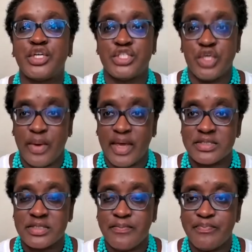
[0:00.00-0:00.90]
to do
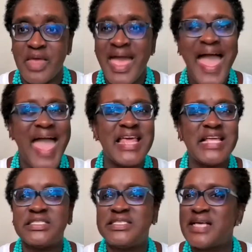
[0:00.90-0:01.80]
it and
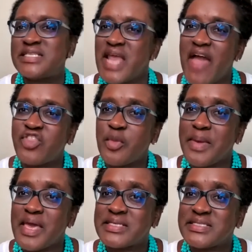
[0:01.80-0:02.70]
it doesn't have to
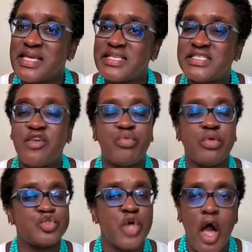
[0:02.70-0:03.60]
be extensive
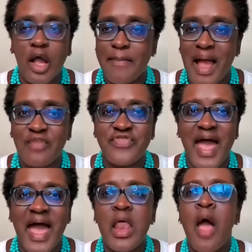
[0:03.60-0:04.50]
we'll talk about
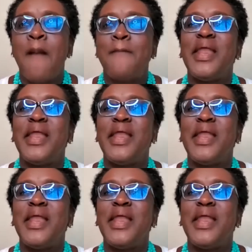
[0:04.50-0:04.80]
that